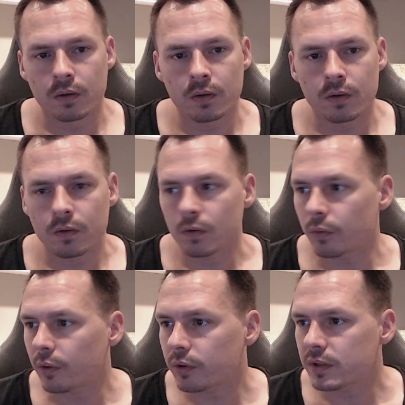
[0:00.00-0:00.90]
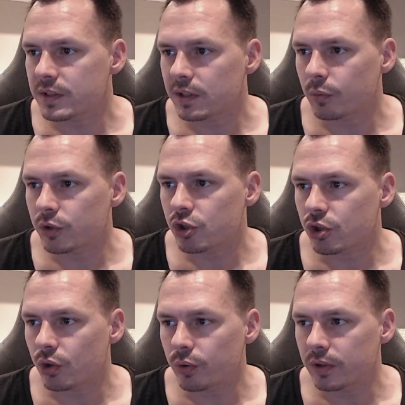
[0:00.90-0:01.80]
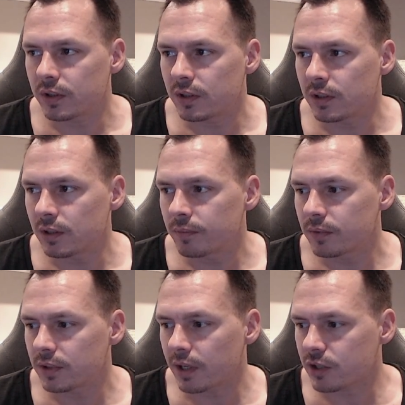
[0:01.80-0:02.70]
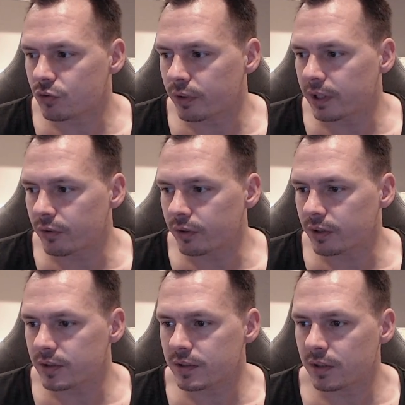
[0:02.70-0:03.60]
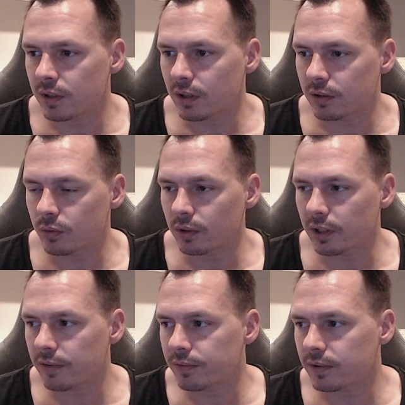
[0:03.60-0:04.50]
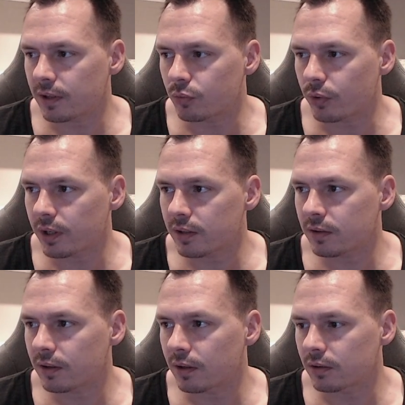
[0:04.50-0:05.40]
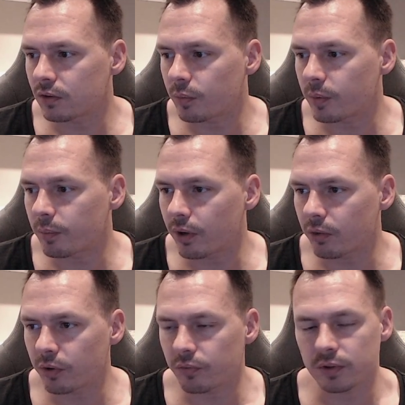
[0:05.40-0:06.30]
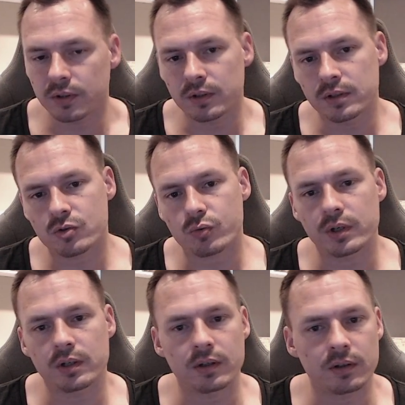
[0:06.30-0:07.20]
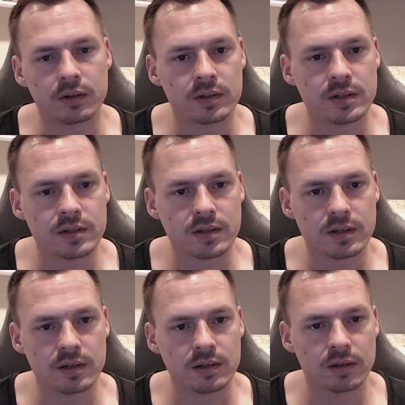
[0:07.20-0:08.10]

So now you can see that we show the extra areas to the left and right and top and bottom of the screen, and this is the